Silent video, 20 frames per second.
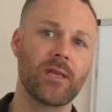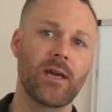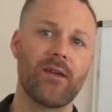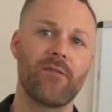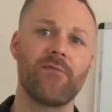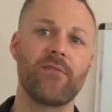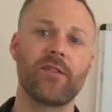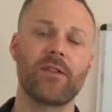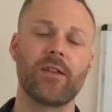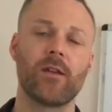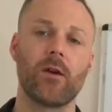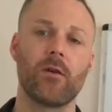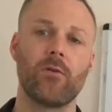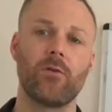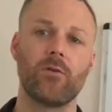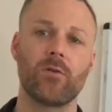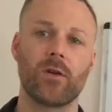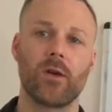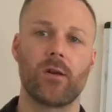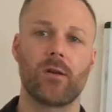that video,
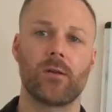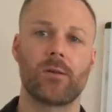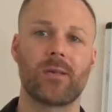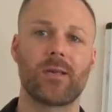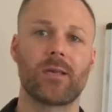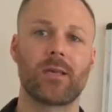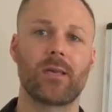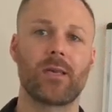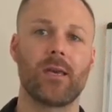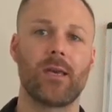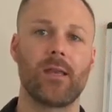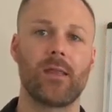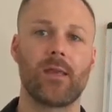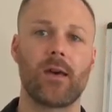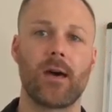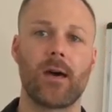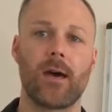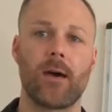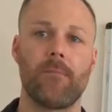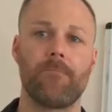you're going to see
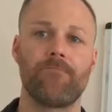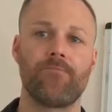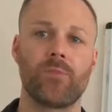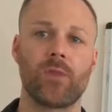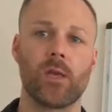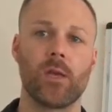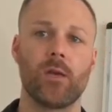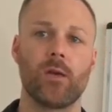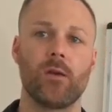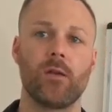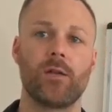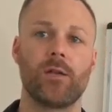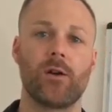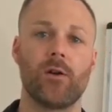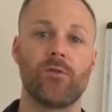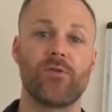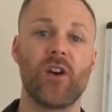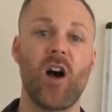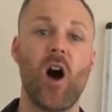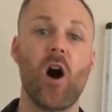that,
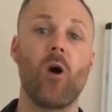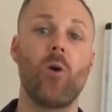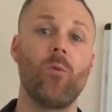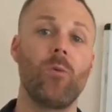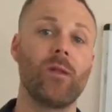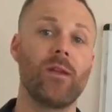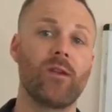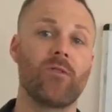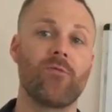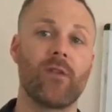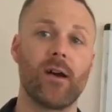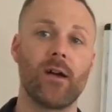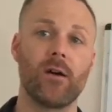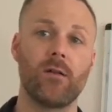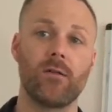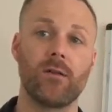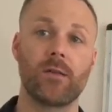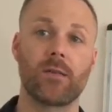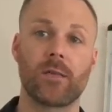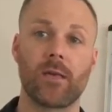the holy
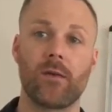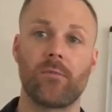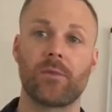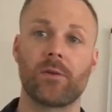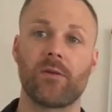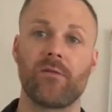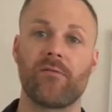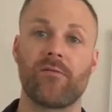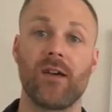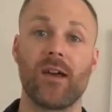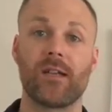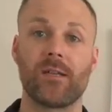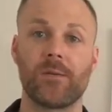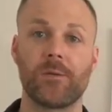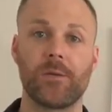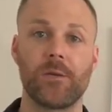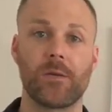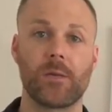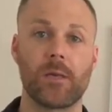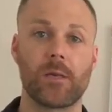grail in terms of
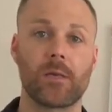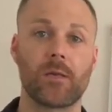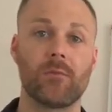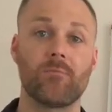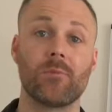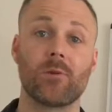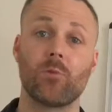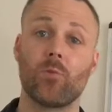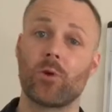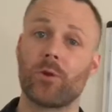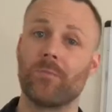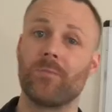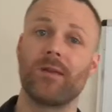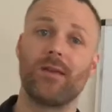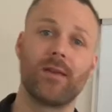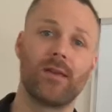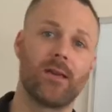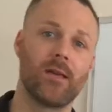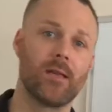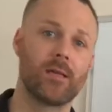energy systems would
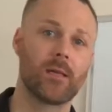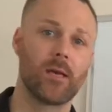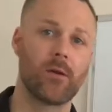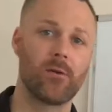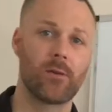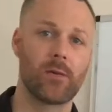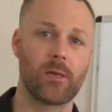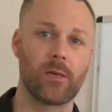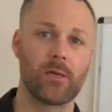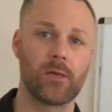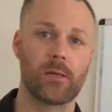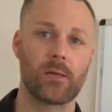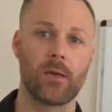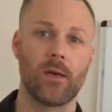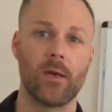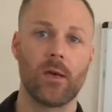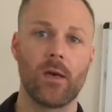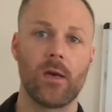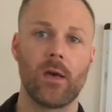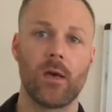be ketosis.
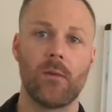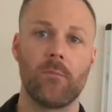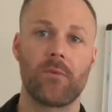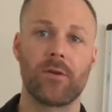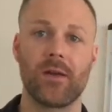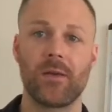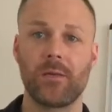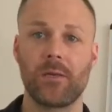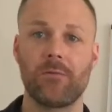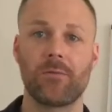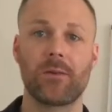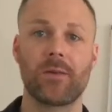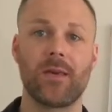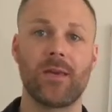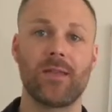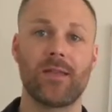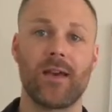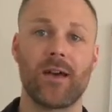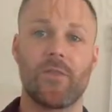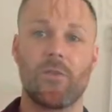But as you've
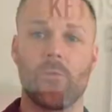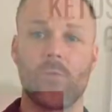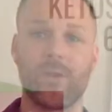seen now, that